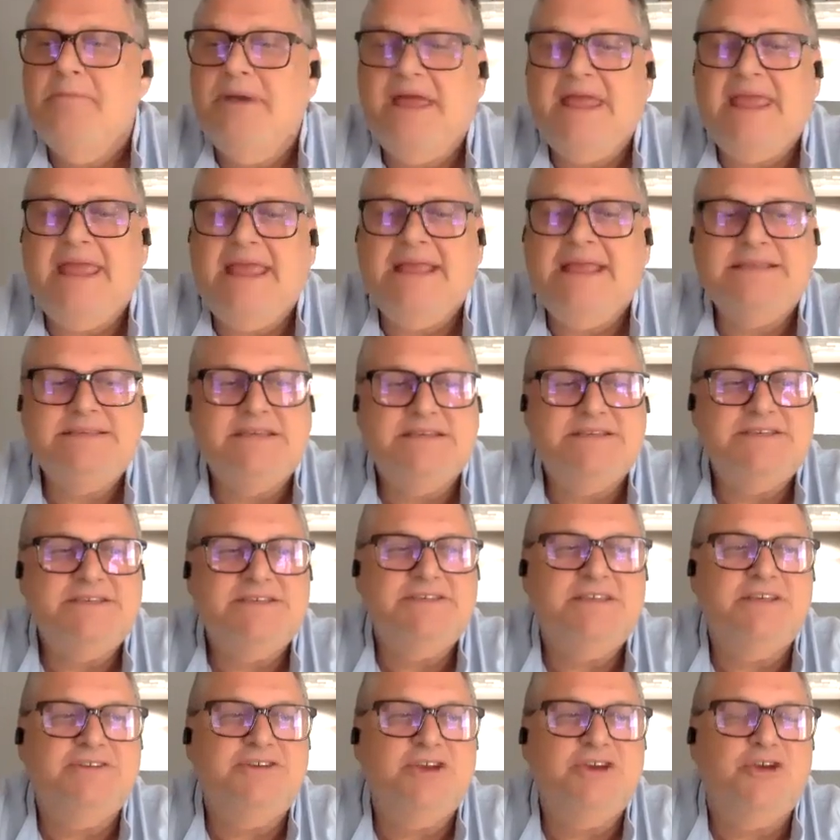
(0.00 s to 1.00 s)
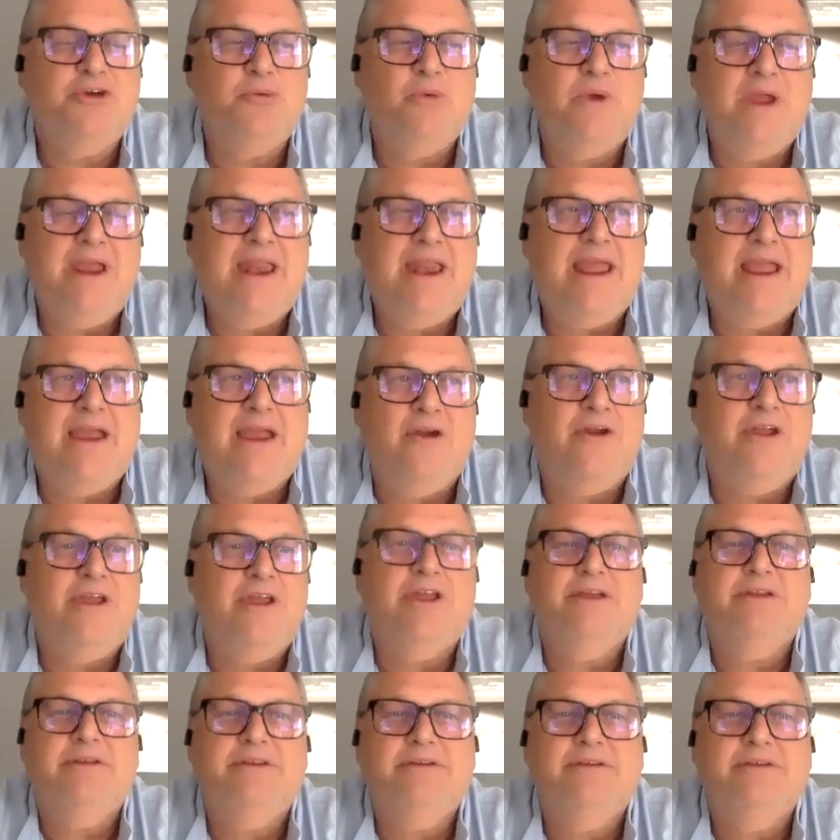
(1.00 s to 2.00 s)
But it's just such a great
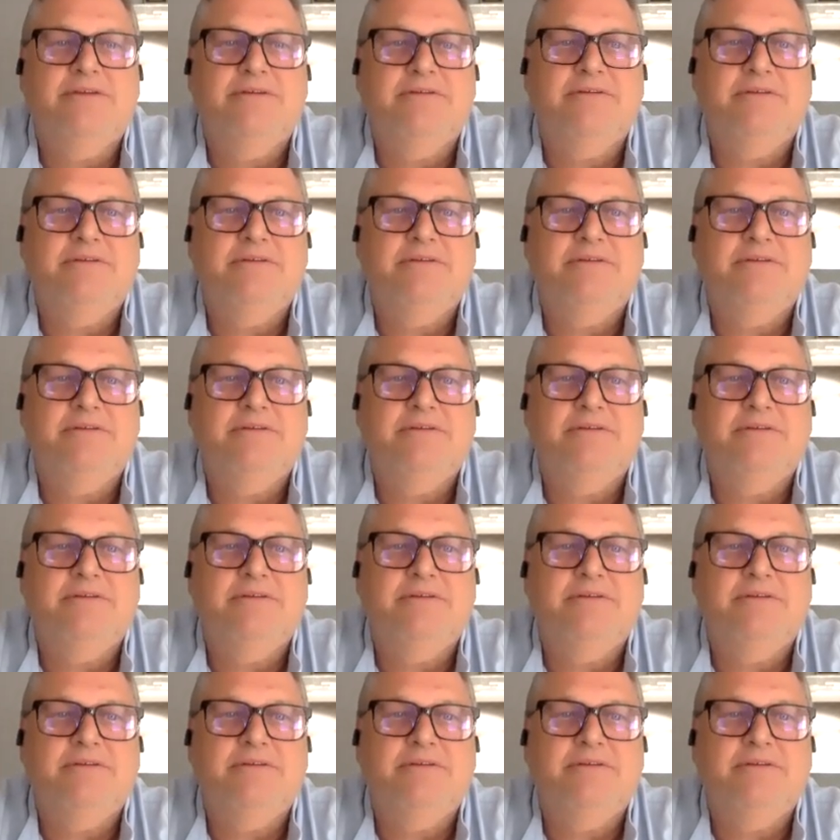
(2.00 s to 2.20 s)
area.